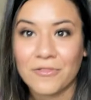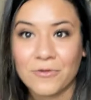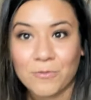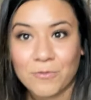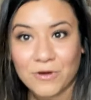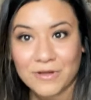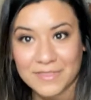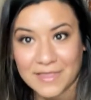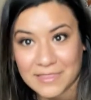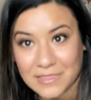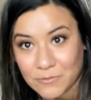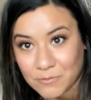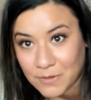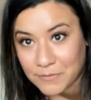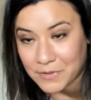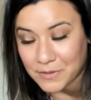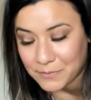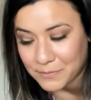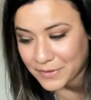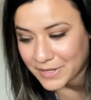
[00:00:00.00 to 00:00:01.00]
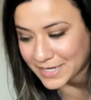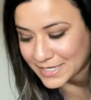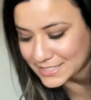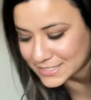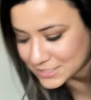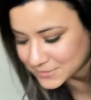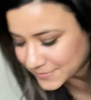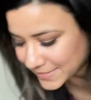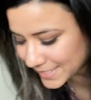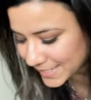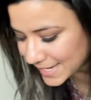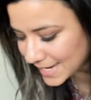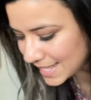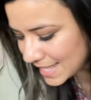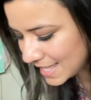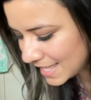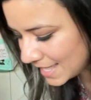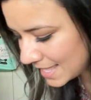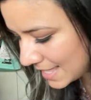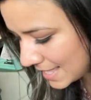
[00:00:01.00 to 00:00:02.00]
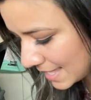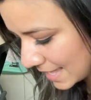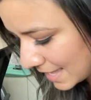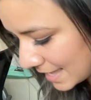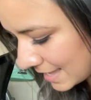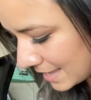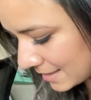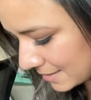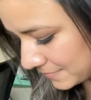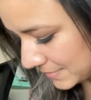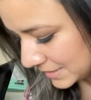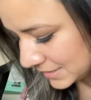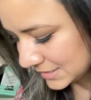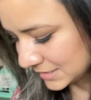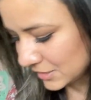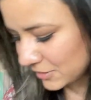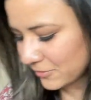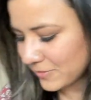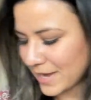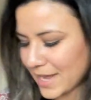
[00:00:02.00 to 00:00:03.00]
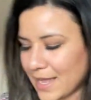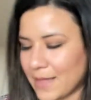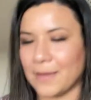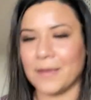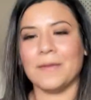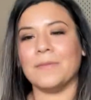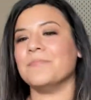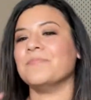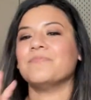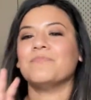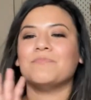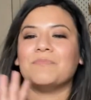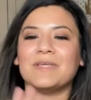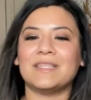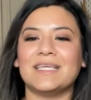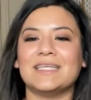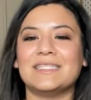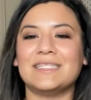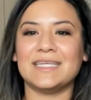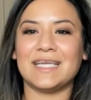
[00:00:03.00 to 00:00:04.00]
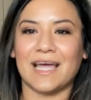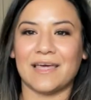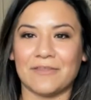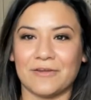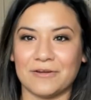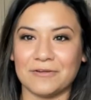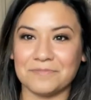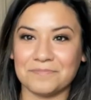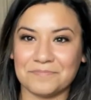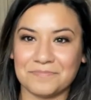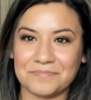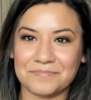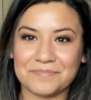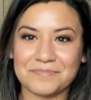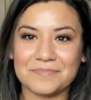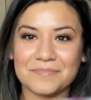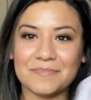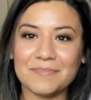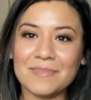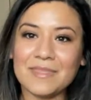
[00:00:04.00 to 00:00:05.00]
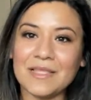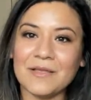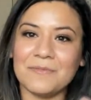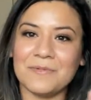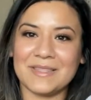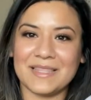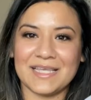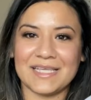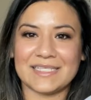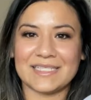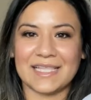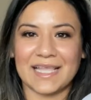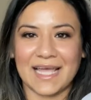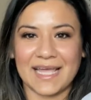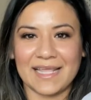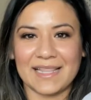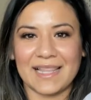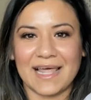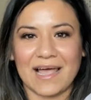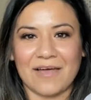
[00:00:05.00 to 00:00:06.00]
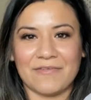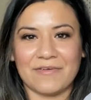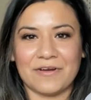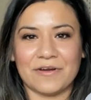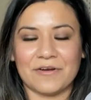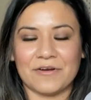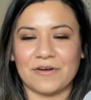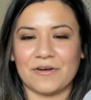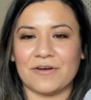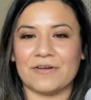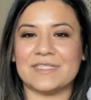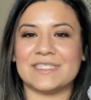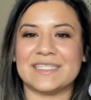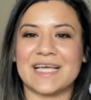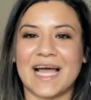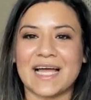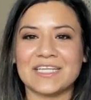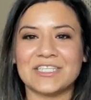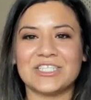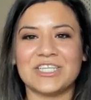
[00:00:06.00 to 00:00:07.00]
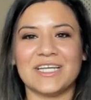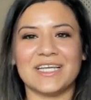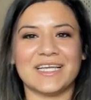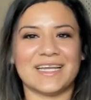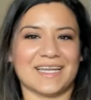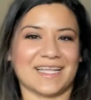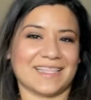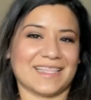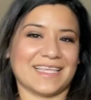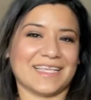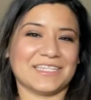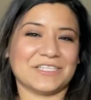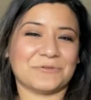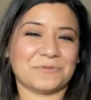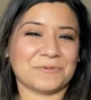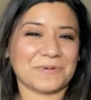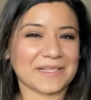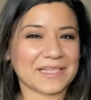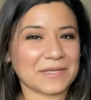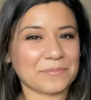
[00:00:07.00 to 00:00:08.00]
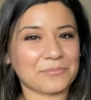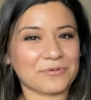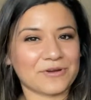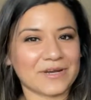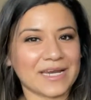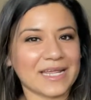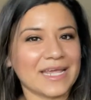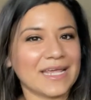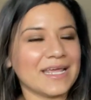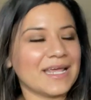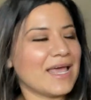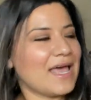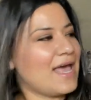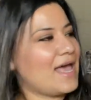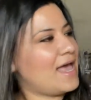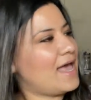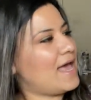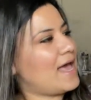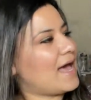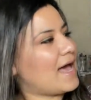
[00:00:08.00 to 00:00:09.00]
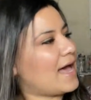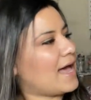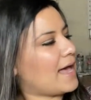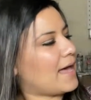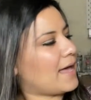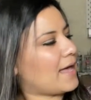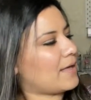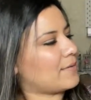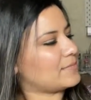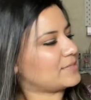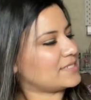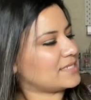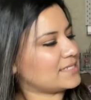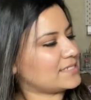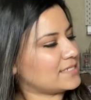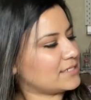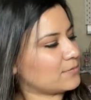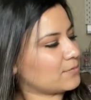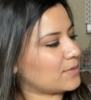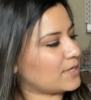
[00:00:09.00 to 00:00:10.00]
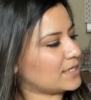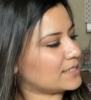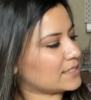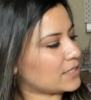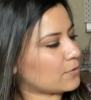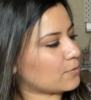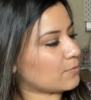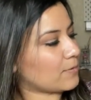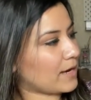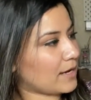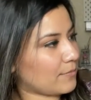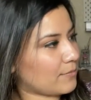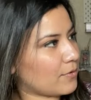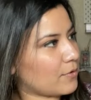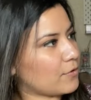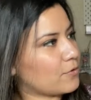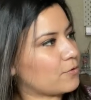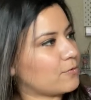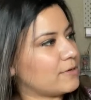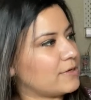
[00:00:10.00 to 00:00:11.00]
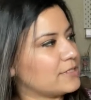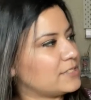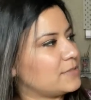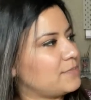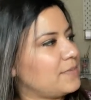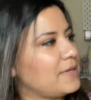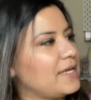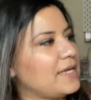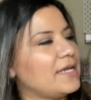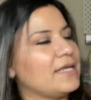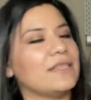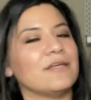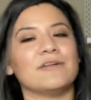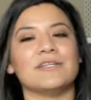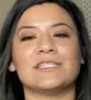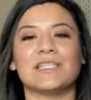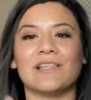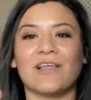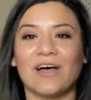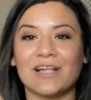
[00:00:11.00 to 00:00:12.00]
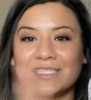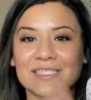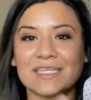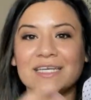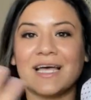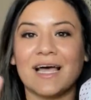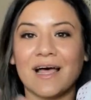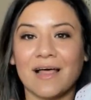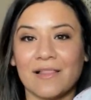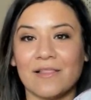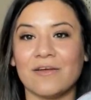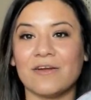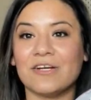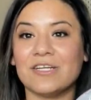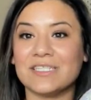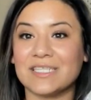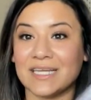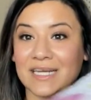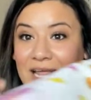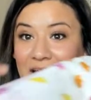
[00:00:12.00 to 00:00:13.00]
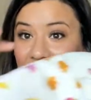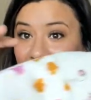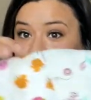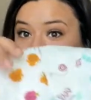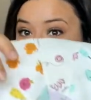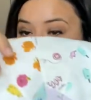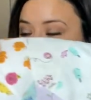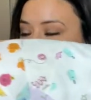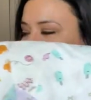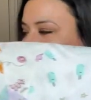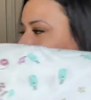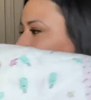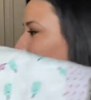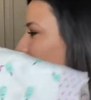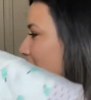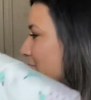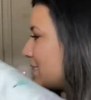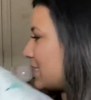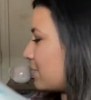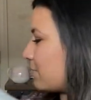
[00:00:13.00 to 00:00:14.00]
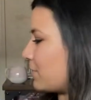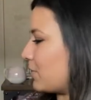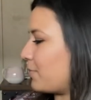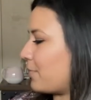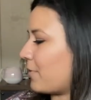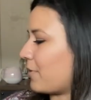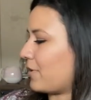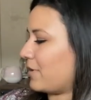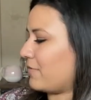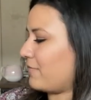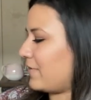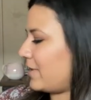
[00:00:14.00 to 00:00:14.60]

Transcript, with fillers: the work that the women put into it. Um, so I put this together with this light lavender sashing, and I think it's really pretty. Um, since it was a rainbow quilt bee, there's lots of colors and everyone's blocks that were a part of